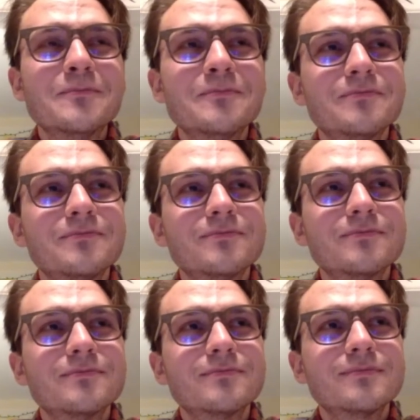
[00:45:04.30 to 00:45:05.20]
of
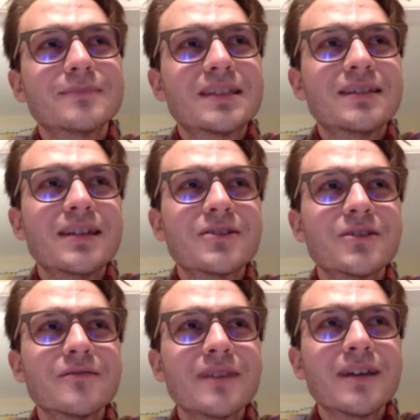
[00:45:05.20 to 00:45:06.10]

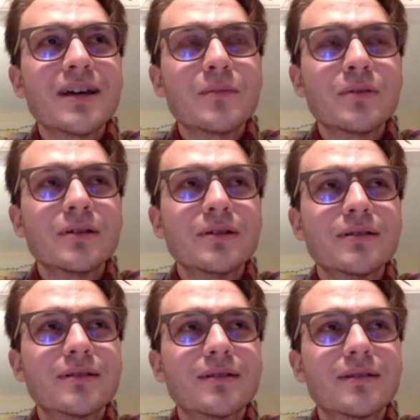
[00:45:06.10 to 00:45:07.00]
nature of
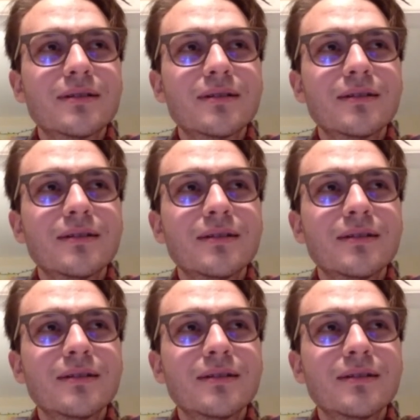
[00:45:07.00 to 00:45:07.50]
that. But